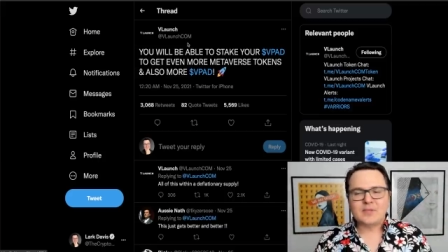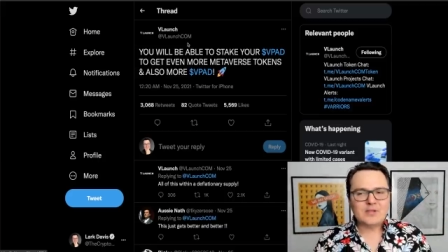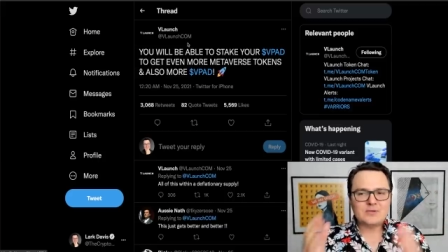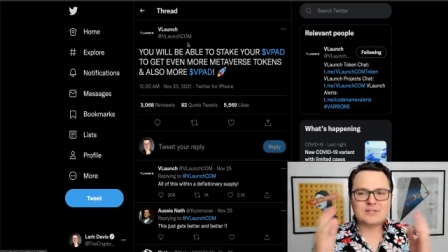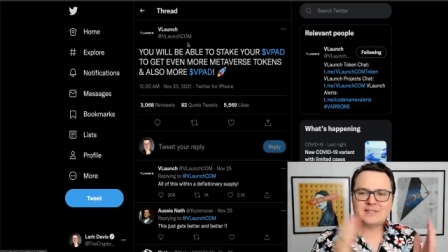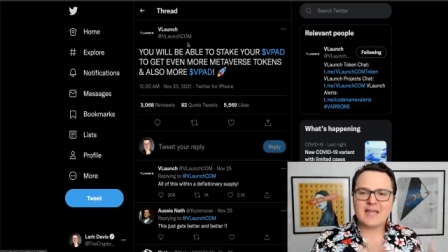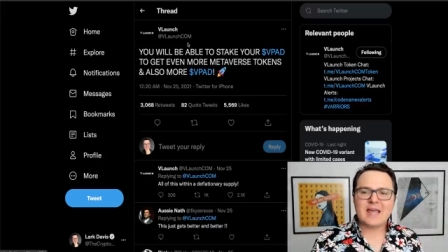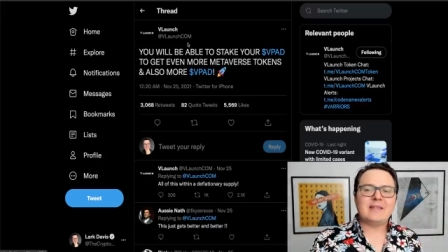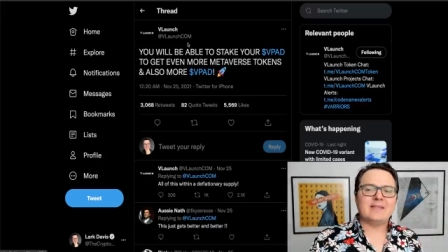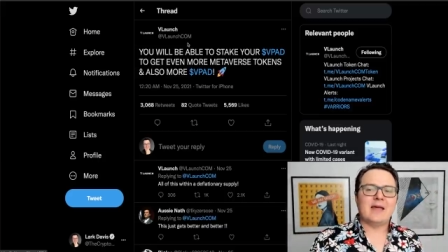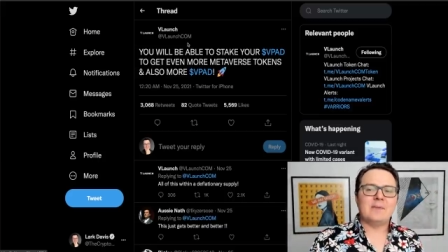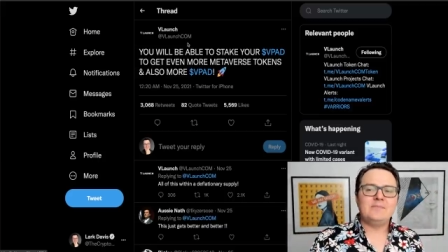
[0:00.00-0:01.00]
you
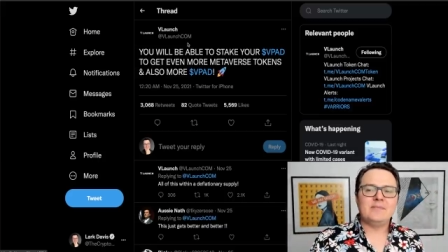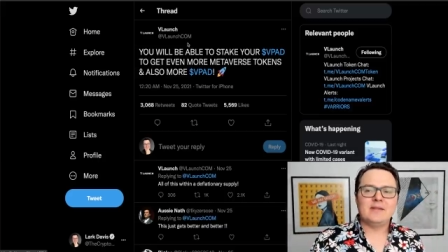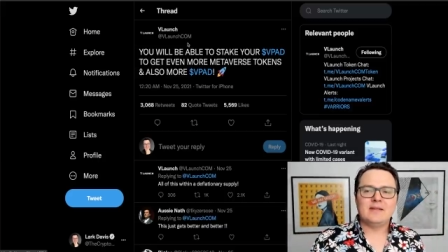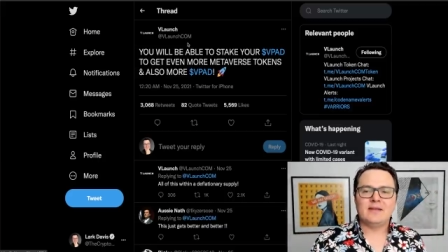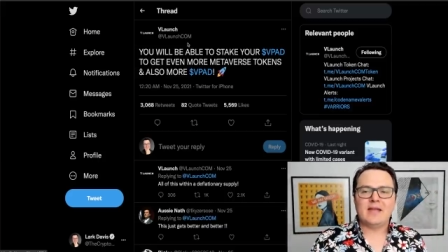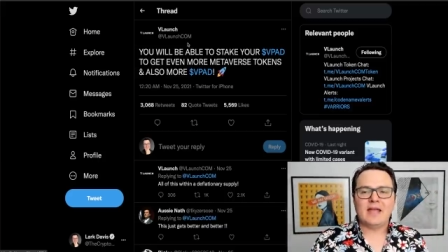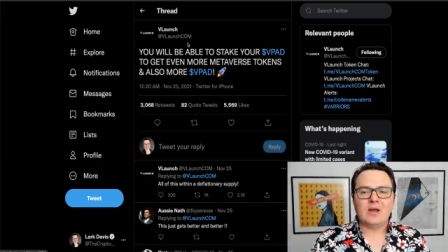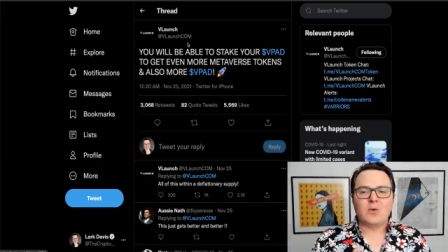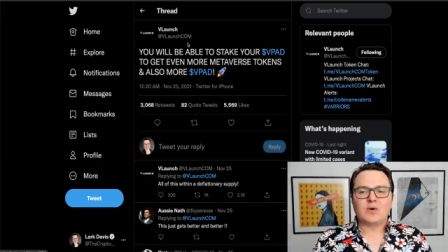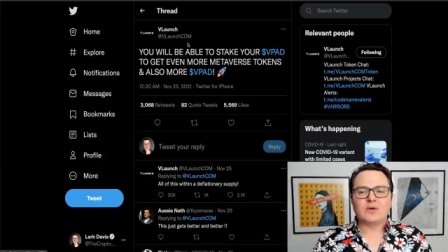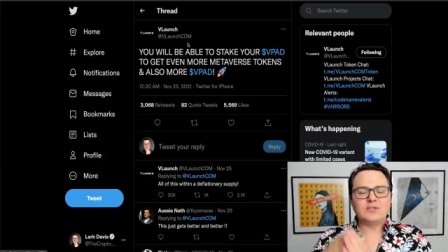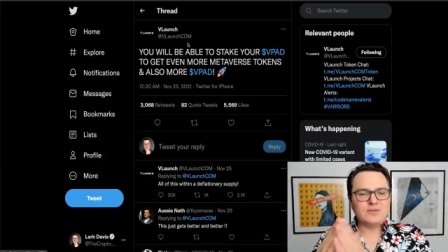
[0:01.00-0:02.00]
stake them in
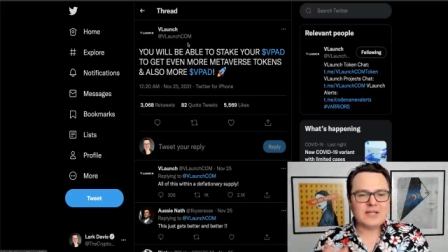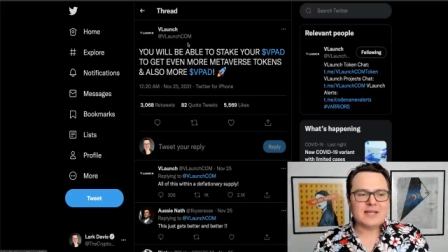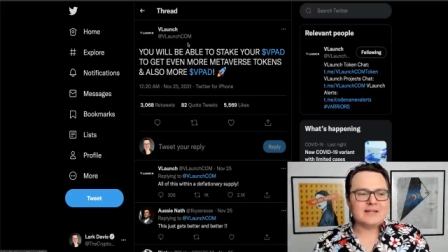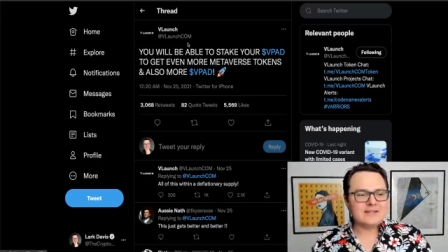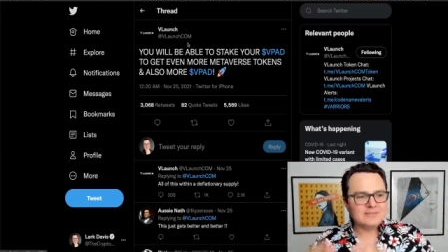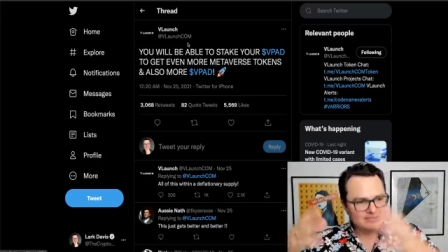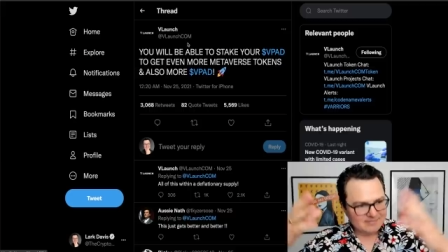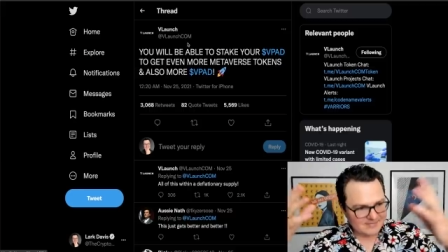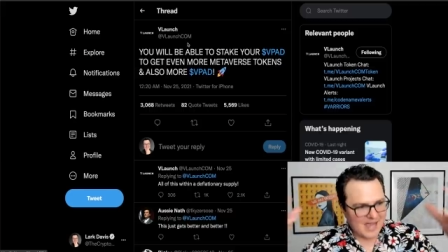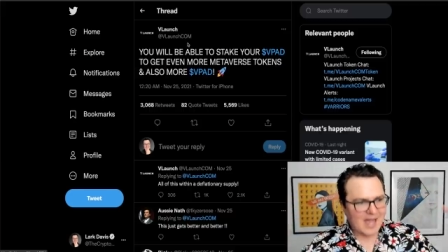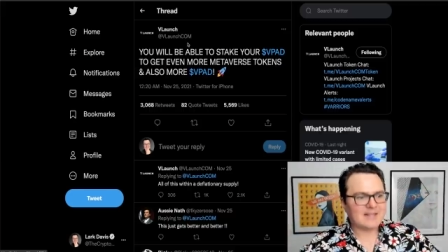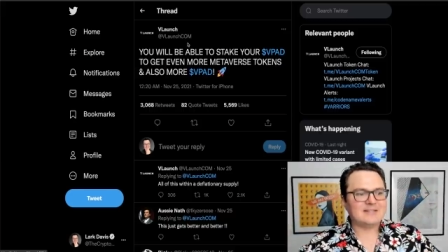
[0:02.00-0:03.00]
order to get
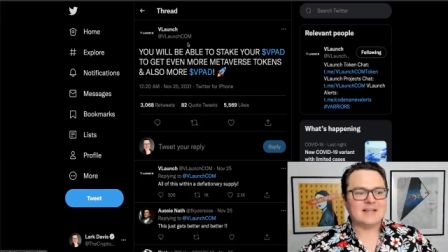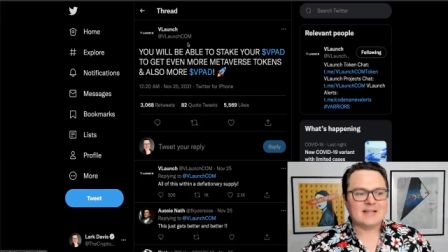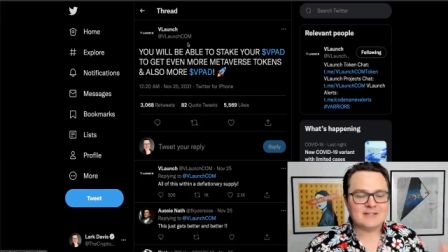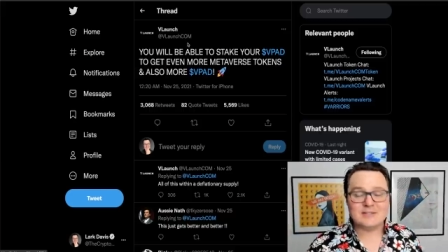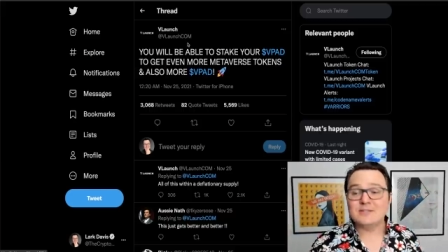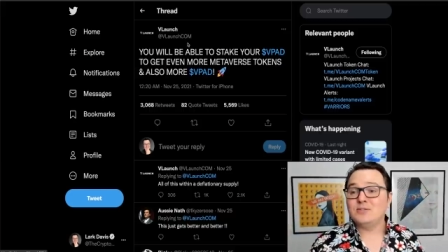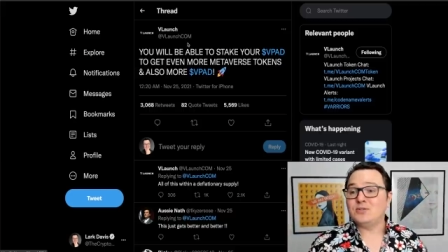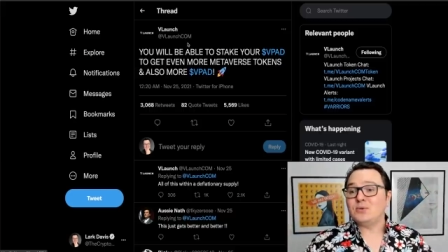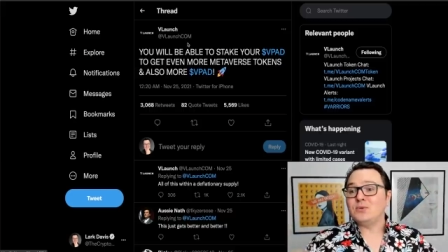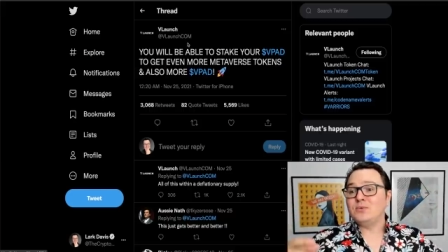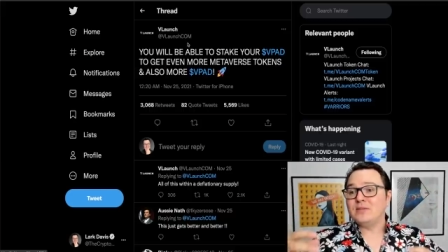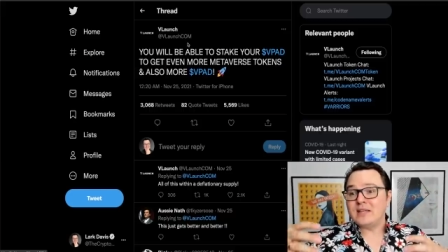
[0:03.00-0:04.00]
access
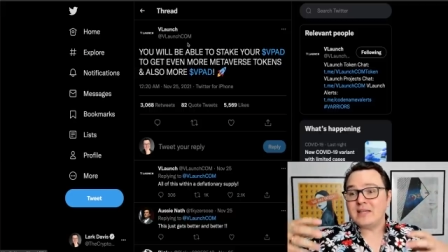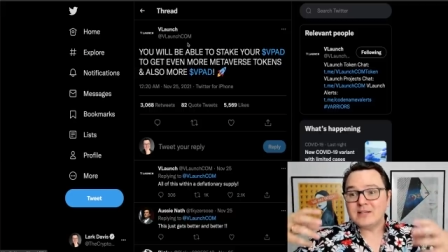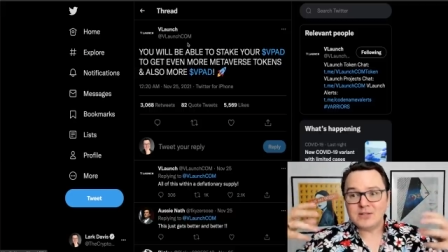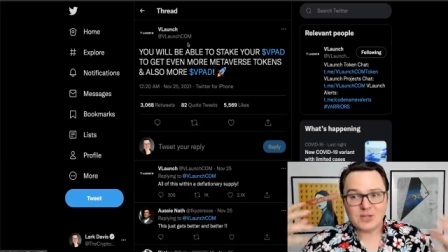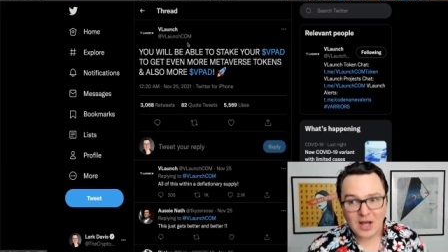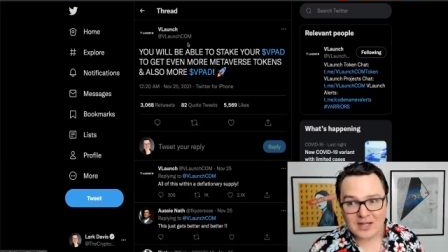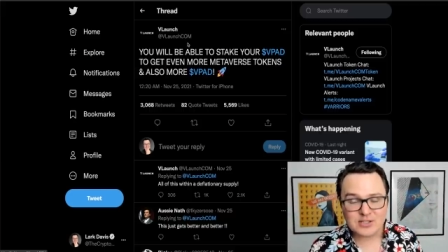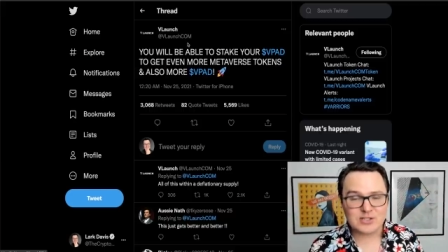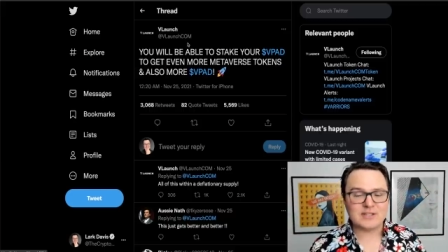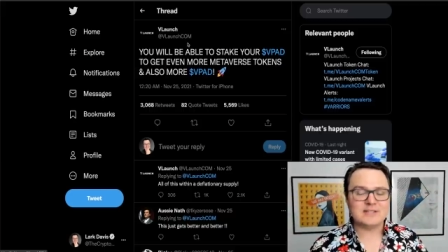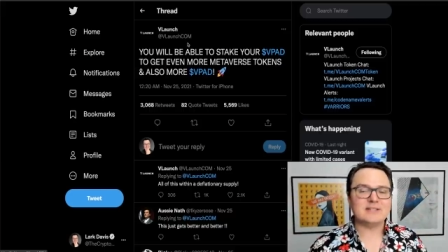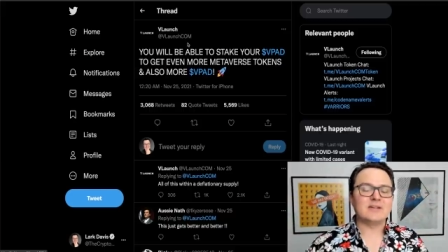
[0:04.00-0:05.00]
to the
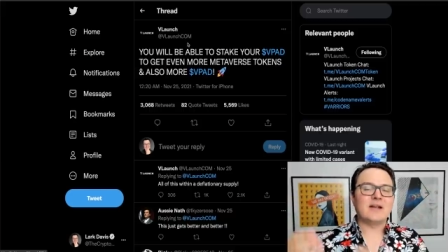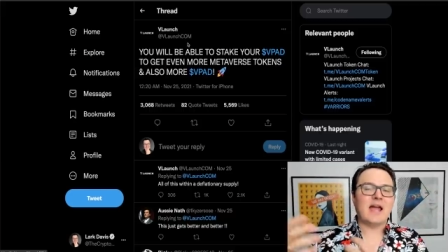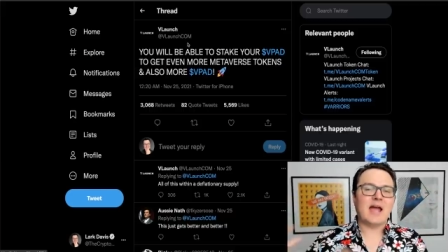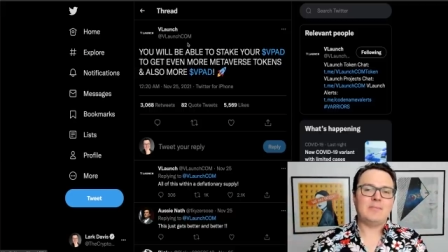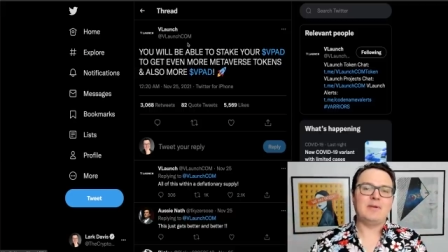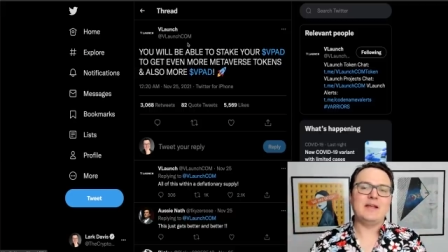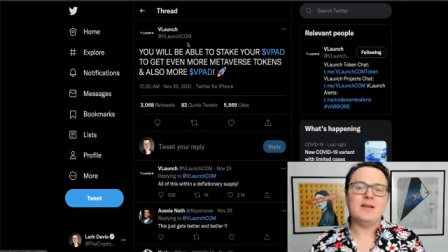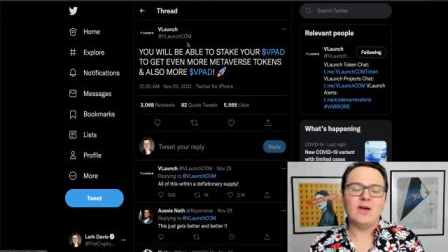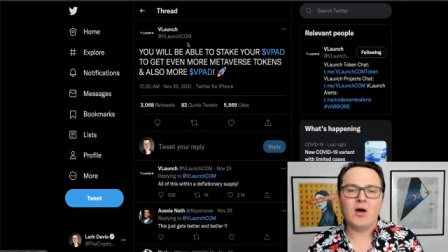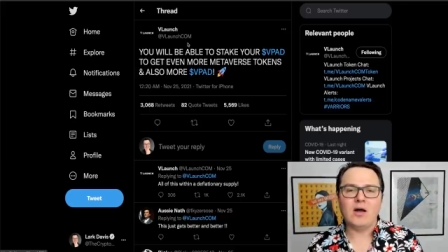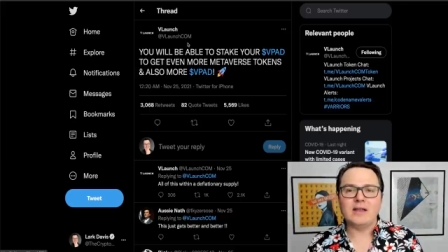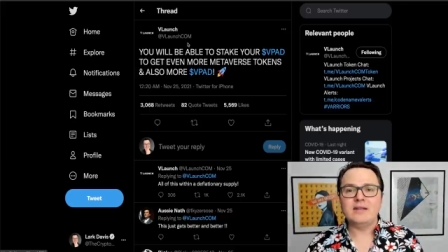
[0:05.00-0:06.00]
launches that are happening
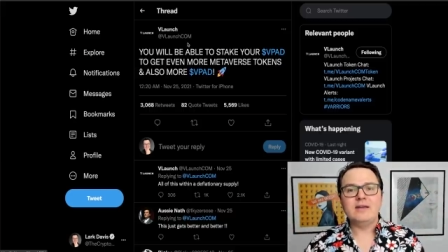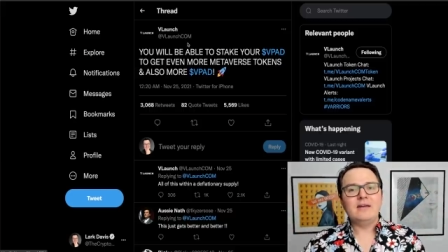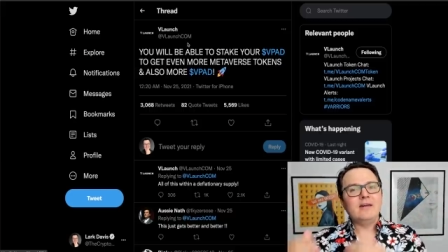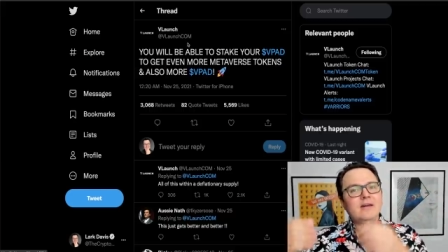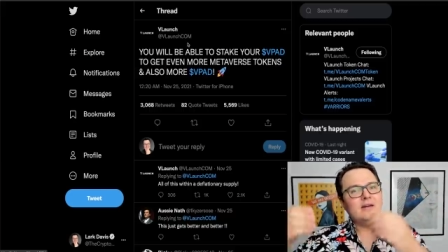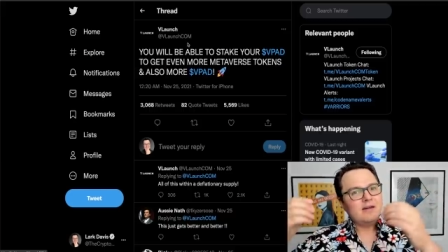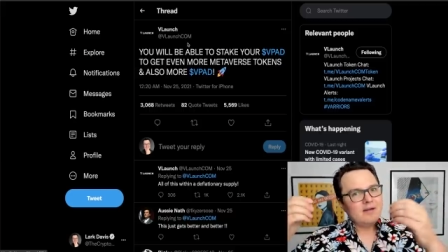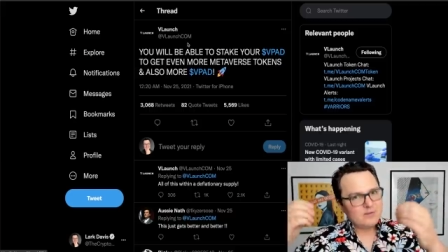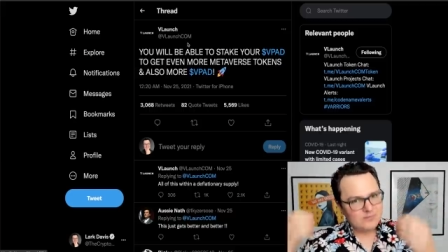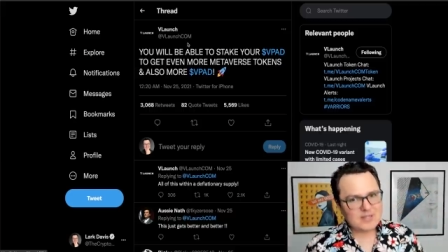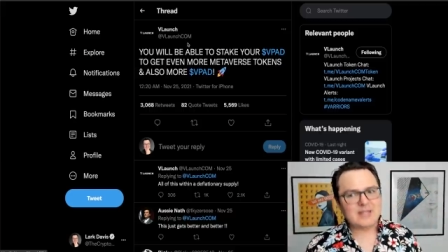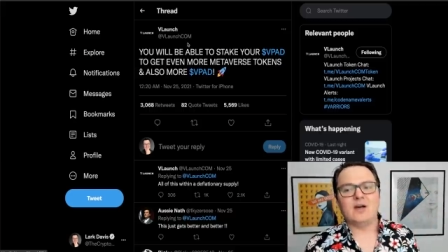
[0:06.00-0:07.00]
on
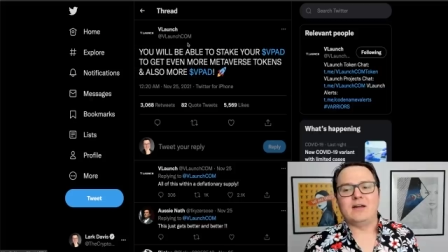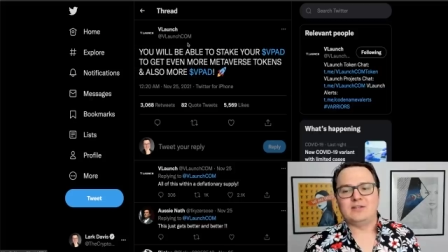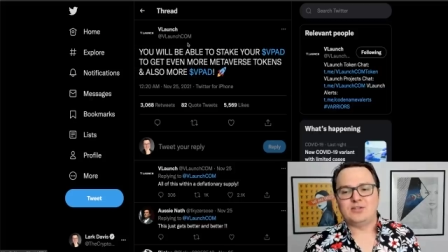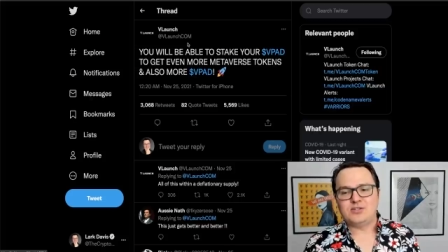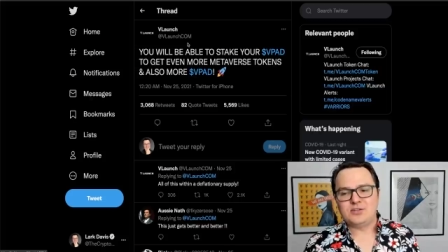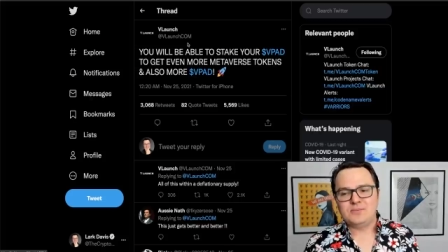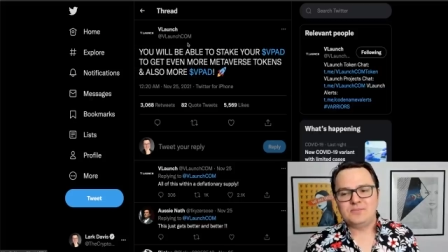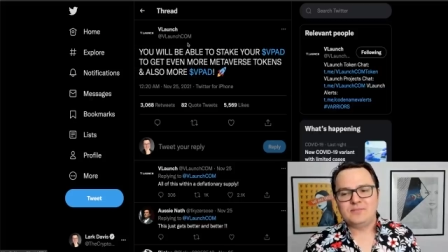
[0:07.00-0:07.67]
VLaunch,